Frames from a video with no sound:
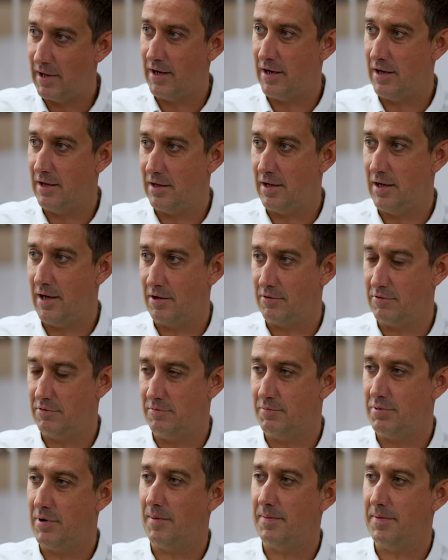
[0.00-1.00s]
that
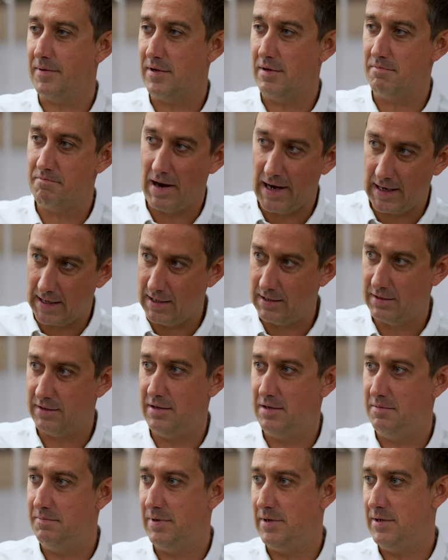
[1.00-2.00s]
intellectual property back
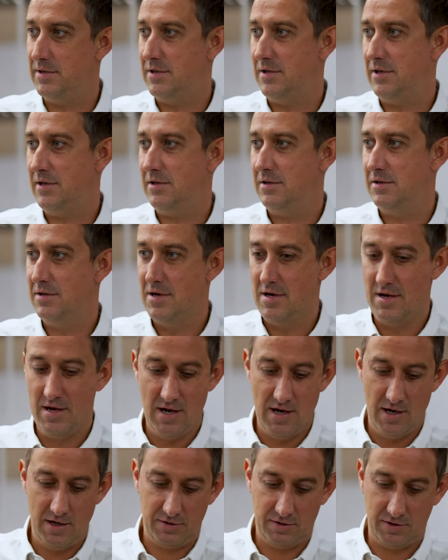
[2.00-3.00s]
into your business
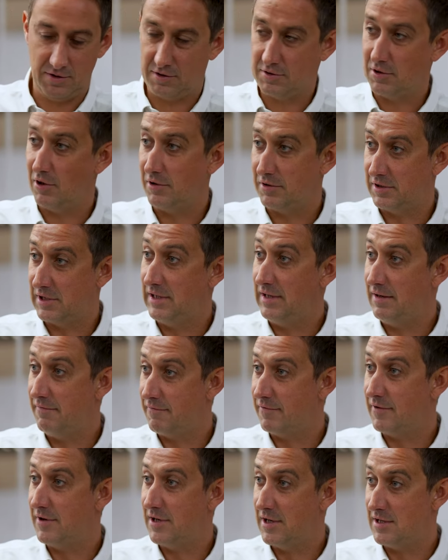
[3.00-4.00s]
to start
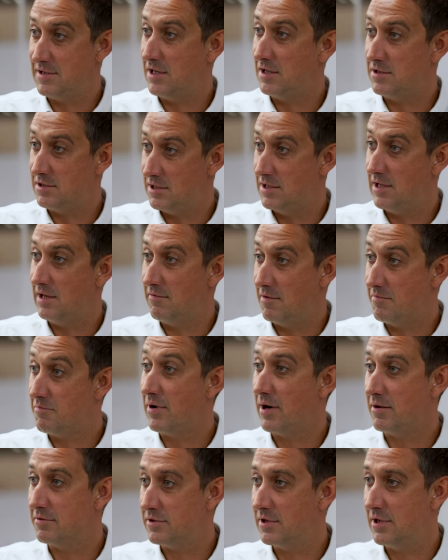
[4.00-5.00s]
delivering these engineering
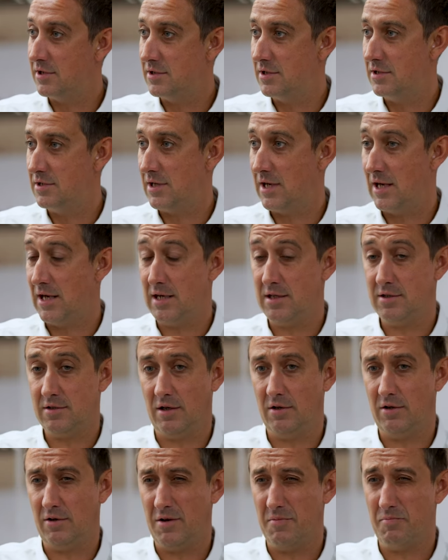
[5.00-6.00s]
processes again.
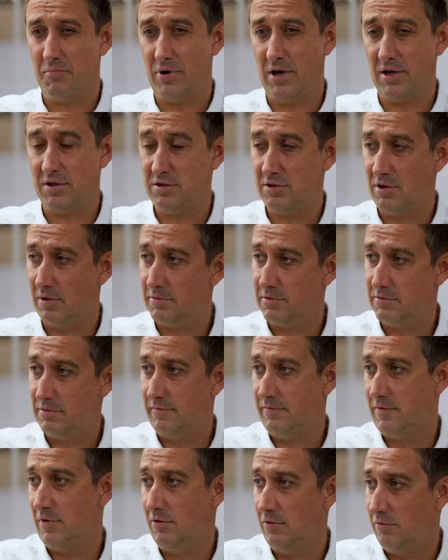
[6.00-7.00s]
So like your press shops
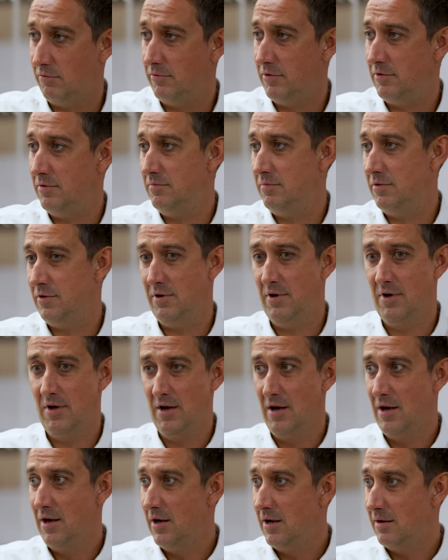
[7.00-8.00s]
with tool rooms,
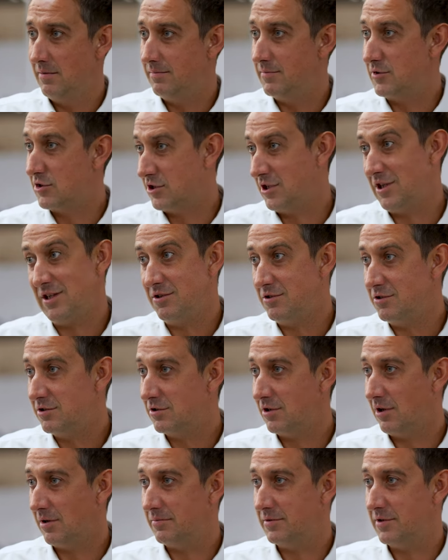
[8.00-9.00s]
machine
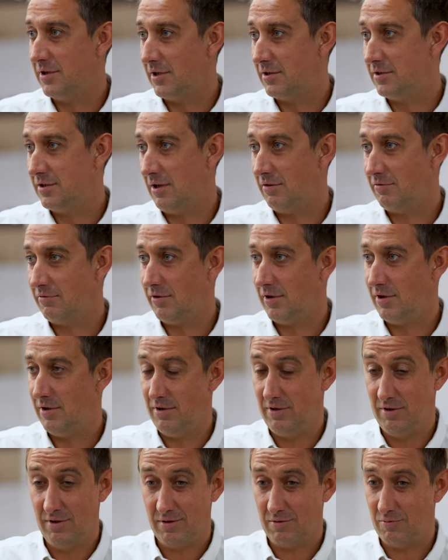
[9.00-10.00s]
shops, etc.
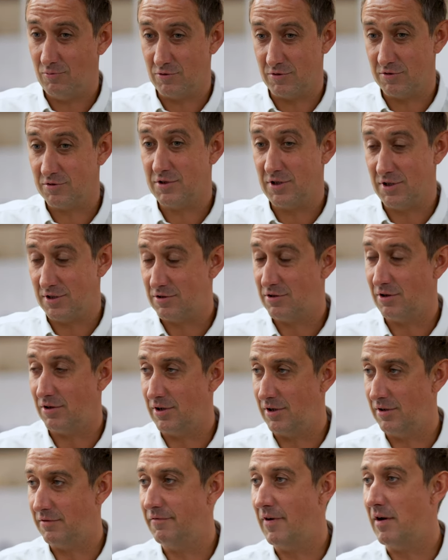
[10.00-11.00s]
Once it's
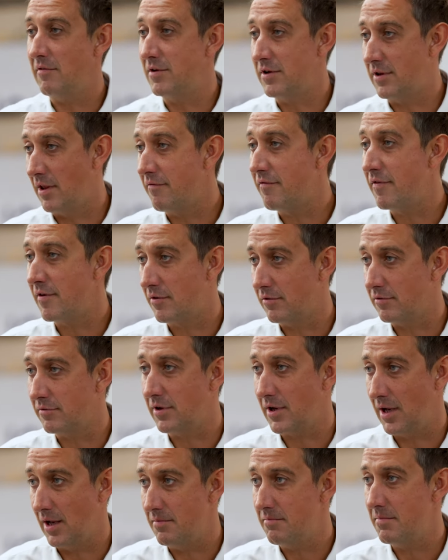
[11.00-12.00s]
gone, it's very difficult
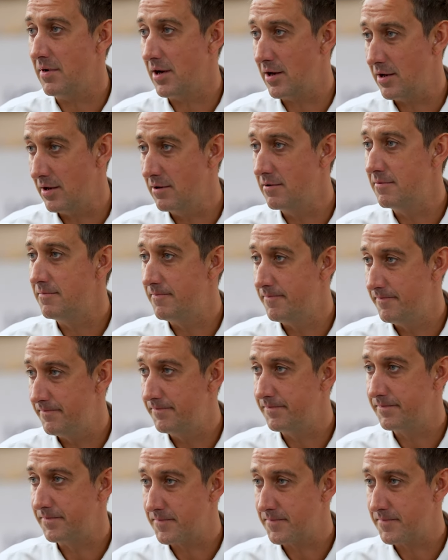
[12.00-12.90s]
to get back. To bring it back.